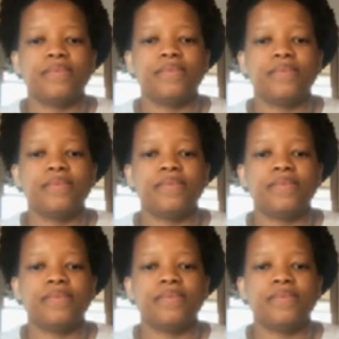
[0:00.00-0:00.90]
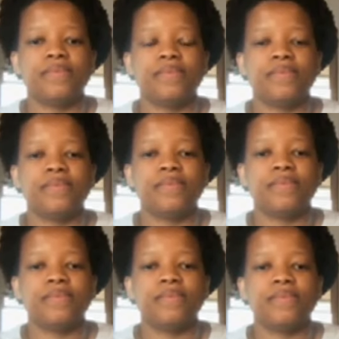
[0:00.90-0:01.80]

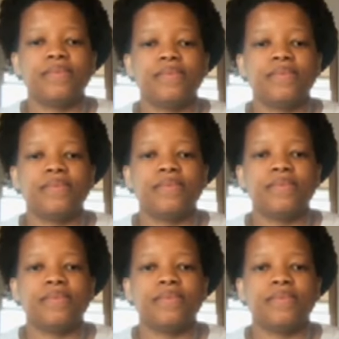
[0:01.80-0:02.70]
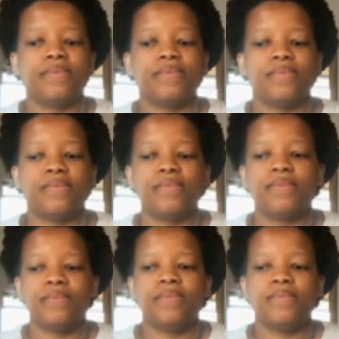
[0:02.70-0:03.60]

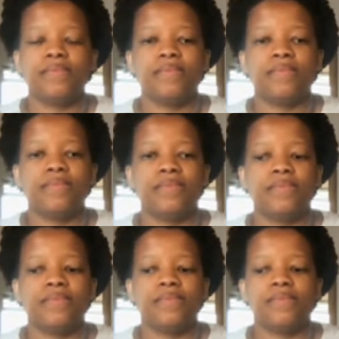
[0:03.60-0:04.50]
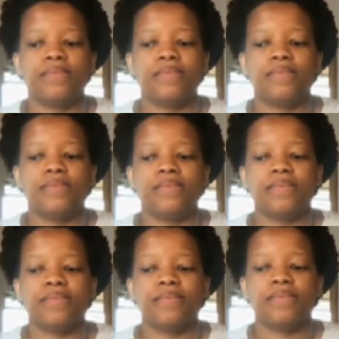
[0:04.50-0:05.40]

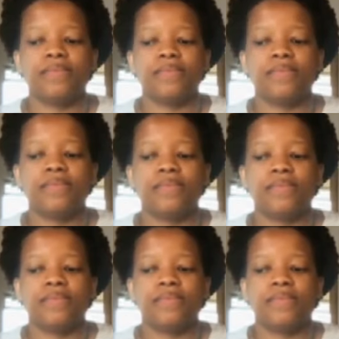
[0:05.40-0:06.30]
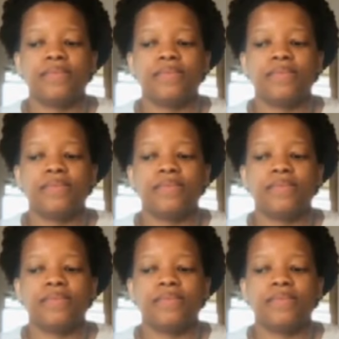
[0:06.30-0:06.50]
[no speech]